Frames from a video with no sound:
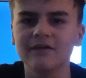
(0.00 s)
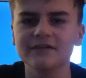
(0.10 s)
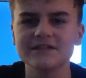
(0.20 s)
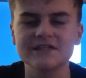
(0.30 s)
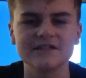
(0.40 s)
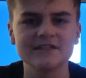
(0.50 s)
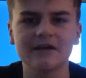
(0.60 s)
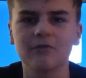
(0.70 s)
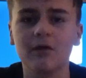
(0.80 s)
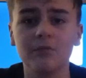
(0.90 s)
this is going to
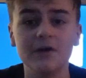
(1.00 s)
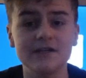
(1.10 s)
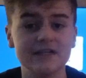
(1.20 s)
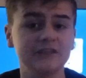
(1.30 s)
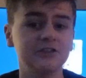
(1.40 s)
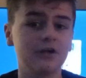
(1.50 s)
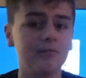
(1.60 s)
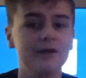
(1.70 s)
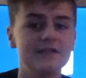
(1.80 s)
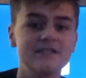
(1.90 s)
sound quite weird, is as you're
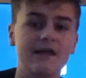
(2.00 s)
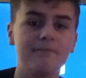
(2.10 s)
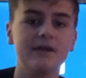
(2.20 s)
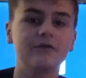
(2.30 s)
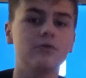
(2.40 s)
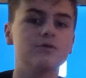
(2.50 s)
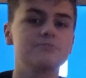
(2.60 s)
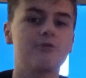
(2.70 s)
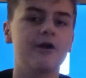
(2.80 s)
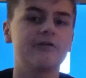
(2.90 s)
coming into that mid-course
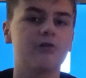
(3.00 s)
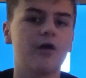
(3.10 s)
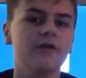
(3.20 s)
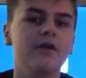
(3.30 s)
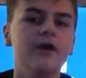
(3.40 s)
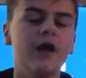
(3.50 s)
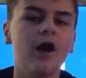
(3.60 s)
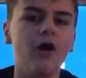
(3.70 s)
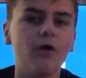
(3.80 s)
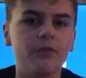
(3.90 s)
brake run
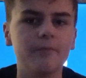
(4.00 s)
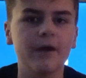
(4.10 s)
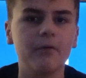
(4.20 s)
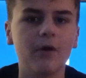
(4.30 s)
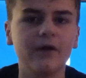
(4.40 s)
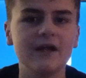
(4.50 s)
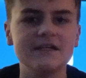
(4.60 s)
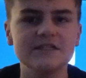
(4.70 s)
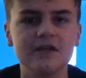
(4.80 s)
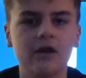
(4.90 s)
on the big one,
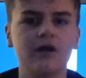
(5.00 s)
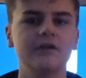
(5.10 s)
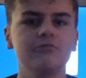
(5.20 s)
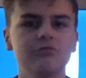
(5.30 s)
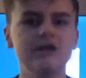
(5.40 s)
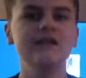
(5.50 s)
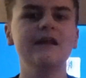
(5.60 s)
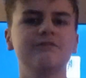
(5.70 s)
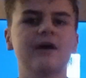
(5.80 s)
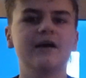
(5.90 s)
it's like you really
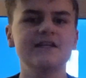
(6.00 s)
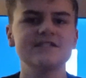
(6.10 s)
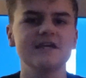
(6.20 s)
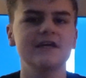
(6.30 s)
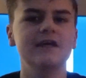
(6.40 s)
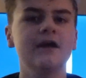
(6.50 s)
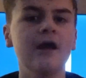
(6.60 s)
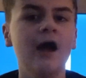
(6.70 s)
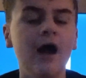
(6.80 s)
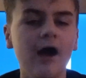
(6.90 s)
lift out your seat.
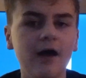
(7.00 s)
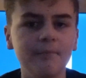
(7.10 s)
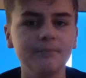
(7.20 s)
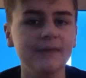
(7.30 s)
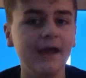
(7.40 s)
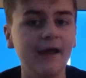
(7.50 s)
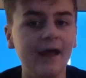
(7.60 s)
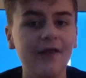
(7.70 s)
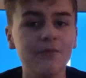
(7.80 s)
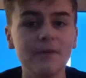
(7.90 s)
Yeah,
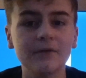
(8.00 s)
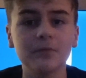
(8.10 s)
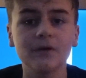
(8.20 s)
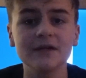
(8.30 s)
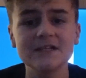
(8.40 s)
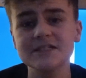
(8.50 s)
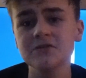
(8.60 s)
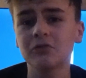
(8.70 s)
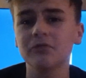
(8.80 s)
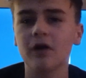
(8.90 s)
and the big one, it's
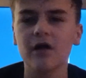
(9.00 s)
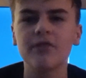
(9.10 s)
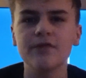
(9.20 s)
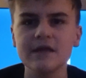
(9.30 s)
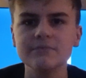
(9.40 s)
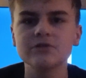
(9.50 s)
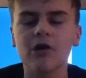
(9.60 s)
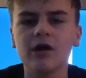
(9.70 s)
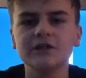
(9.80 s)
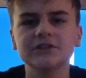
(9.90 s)
not a themed
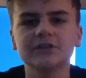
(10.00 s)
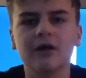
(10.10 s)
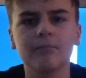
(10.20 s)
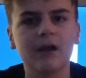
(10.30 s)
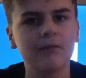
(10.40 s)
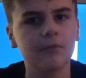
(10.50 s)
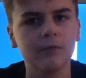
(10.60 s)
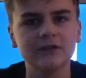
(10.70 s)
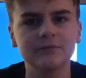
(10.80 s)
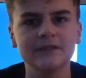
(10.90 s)
ride, just like Blackpool
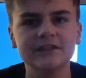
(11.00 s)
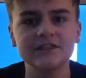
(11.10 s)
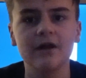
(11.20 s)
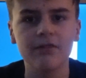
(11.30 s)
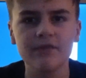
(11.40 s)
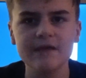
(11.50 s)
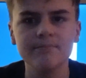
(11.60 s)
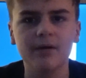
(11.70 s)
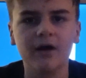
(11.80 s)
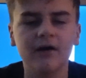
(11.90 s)
Pleasure Beach isn't a
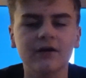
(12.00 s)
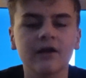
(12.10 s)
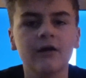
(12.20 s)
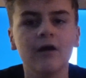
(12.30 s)
theme park.